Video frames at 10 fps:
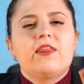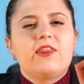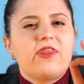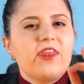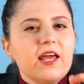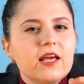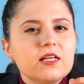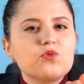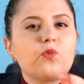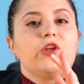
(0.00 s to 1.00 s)
The thing
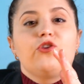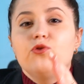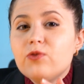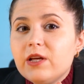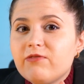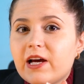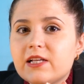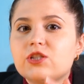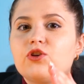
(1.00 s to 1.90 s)
is, when you reinvest,